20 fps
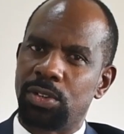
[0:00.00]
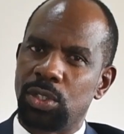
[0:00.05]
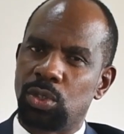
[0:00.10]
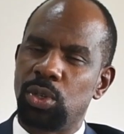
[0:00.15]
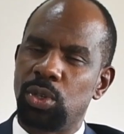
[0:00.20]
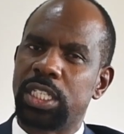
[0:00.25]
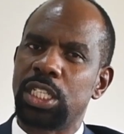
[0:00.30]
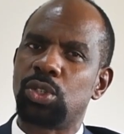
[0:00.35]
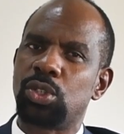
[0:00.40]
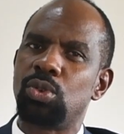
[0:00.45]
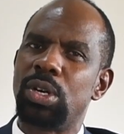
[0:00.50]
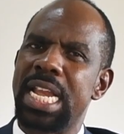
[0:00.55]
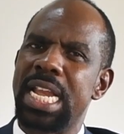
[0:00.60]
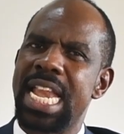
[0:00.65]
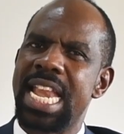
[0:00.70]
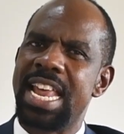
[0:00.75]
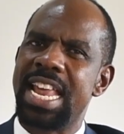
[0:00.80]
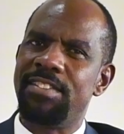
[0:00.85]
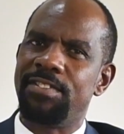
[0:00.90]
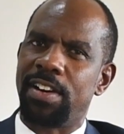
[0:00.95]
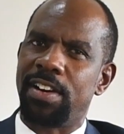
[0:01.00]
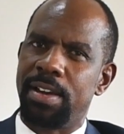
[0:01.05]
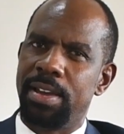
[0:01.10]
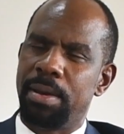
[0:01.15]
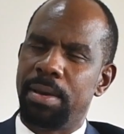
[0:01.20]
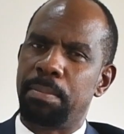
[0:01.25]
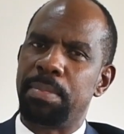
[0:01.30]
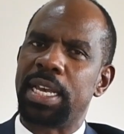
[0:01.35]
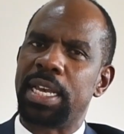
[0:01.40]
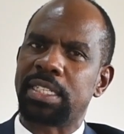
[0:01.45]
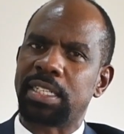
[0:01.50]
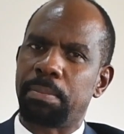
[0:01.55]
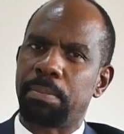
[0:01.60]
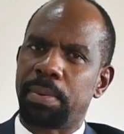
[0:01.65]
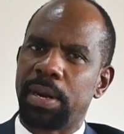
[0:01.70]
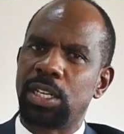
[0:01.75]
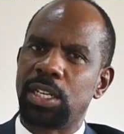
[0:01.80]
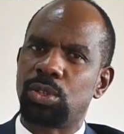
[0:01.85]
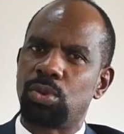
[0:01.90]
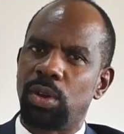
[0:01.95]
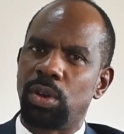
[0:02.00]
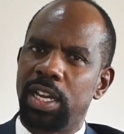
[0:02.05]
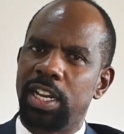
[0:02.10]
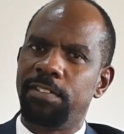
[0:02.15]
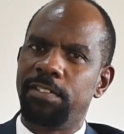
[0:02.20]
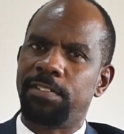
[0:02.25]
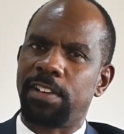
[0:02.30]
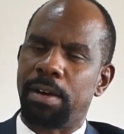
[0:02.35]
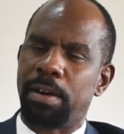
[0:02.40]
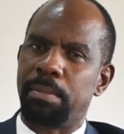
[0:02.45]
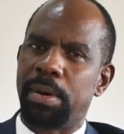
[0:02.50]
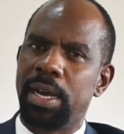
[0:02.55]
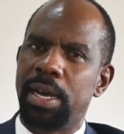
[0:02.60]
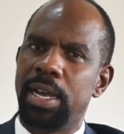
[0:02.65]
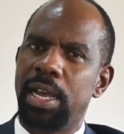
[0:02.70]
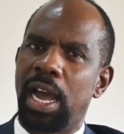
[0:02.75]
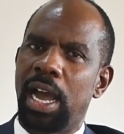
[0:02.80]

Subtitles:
So it should never be a surprise to any farmer